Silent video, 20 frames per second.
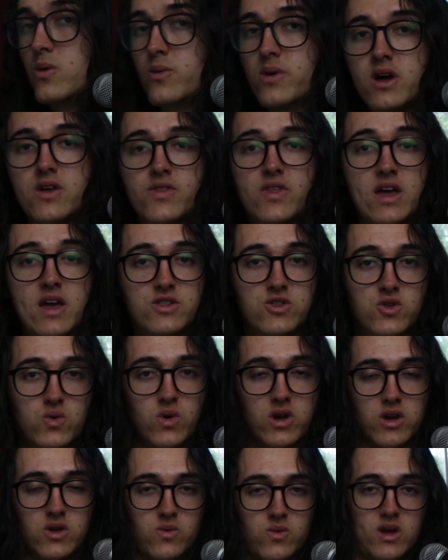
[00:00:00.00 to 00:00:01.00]
we got that
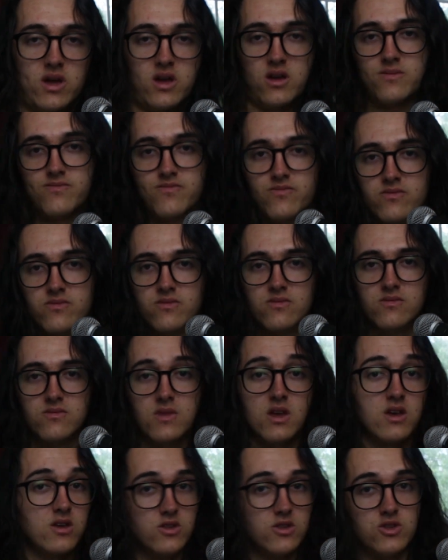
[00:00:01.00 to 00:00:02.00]
squared away.
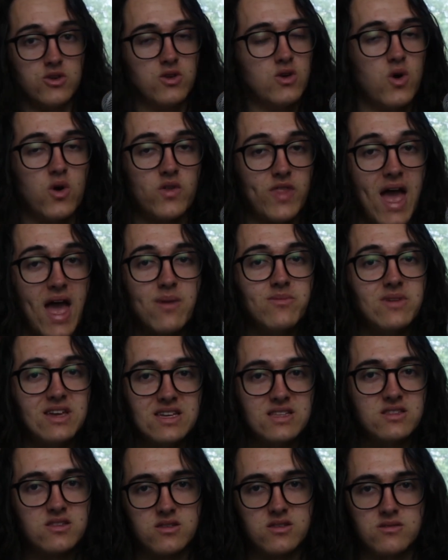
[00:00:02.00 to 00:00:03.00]
You know what that
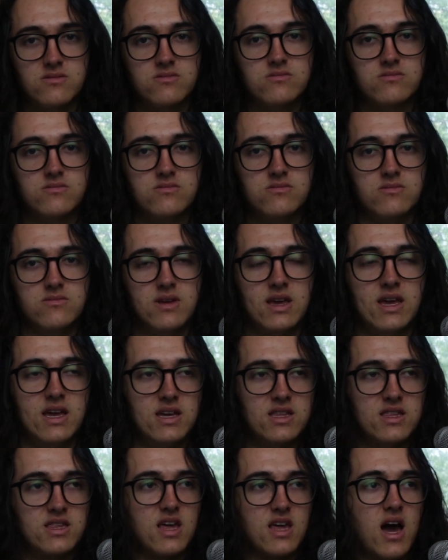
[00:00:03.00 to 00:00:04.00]
means?
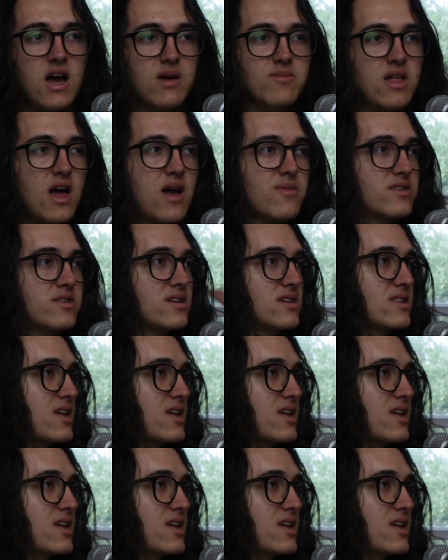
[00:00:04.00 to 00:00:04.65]
It's time-lapsing